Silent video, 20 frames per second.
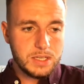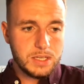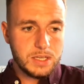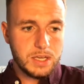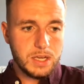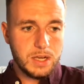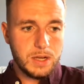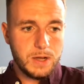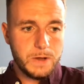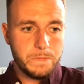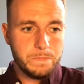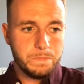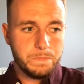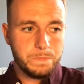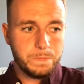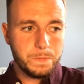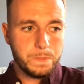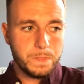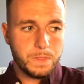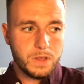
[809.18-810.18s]
So
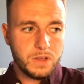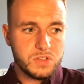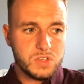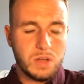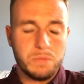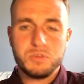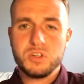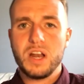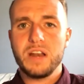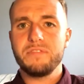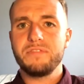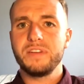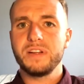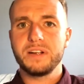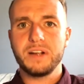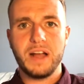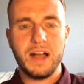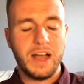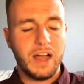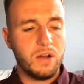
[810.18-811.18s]
I'm trying to
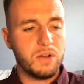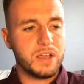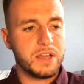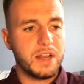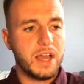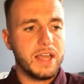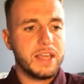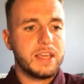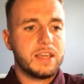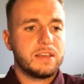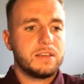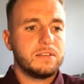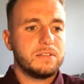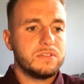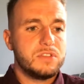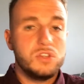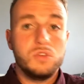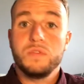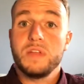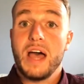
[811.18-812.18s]
figure out how can I
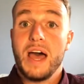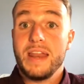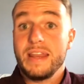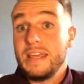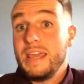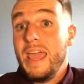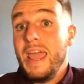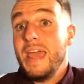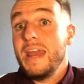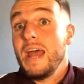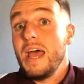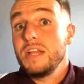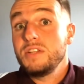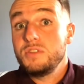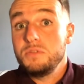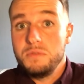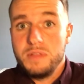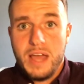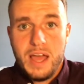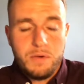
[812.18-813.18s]
do that? Can I
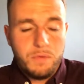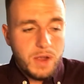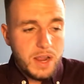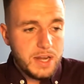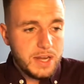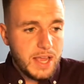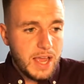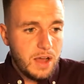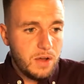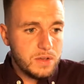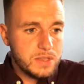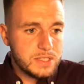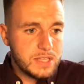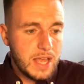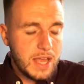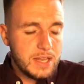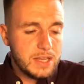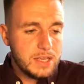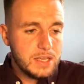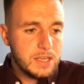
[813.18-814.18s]
do that right now? Is
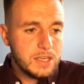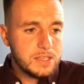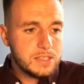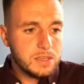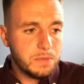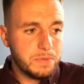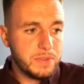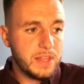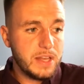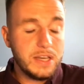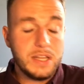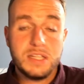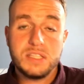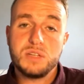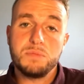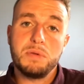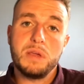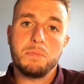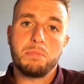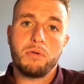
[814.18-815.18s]
that something that needs
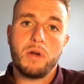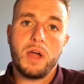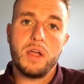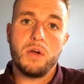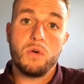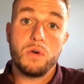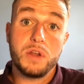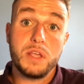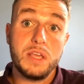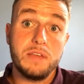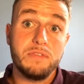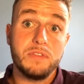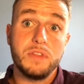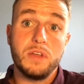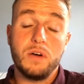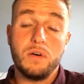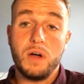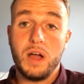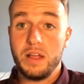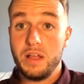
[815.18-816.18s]
to be a priority, even
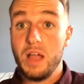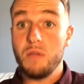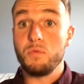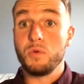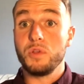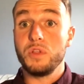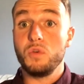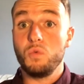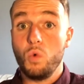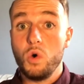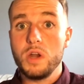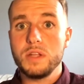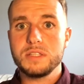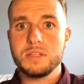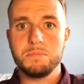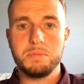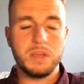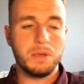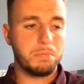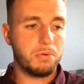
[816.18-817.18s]
though I really want it
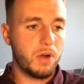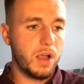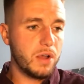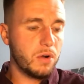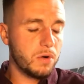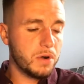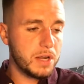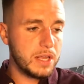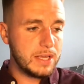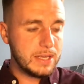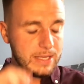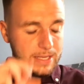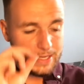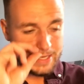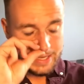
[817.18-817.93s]
to be a priority?